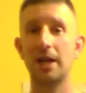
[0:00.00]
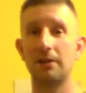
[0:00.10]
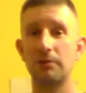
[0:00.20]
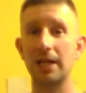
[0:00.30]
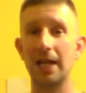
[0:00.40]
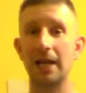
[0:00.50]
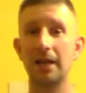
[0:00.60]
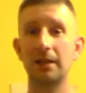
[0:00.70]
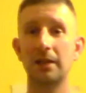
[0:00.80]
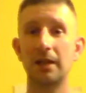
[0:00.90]
at Real
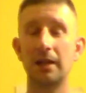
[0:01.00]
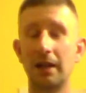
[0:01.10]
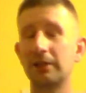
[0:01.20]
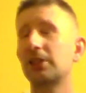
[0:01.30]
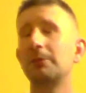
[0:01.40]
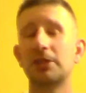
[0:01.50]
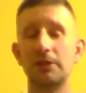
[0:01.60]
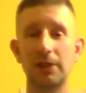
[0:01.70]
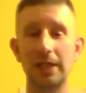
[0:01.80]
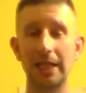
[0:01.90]
Ale, at
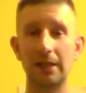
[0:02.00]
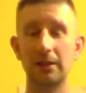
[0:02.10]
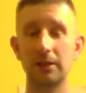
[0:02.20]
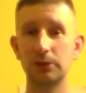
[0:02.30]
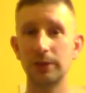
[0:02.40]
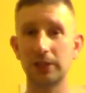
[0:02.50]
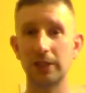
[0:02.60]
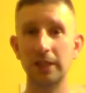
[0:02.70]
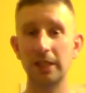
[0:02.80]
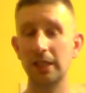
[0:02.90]
Somerset Real Ale on Twitter.